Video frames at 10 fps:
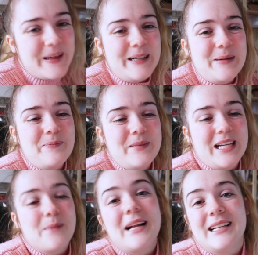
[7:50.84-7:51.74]
And
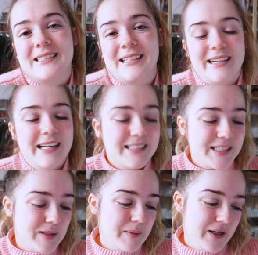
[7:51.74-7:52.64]
I'm glad I did it. I did
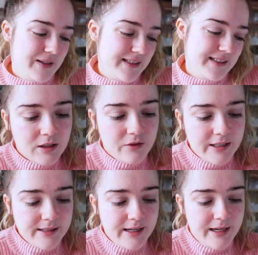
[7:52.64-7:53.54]
do a post. The
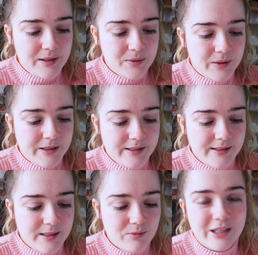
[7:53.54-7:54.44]
first day
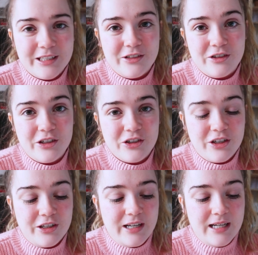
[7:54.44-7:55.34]
was brand
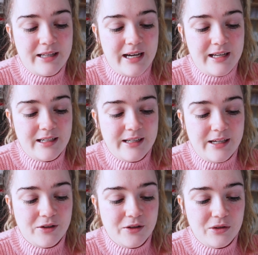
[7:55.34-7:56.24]
introduction, and then
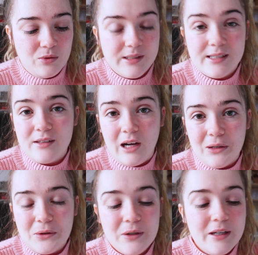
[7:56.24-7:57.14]
day two was
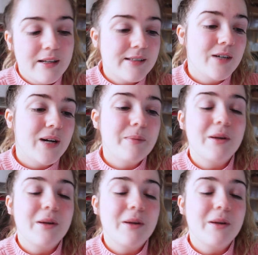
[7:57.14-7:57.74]
style. So I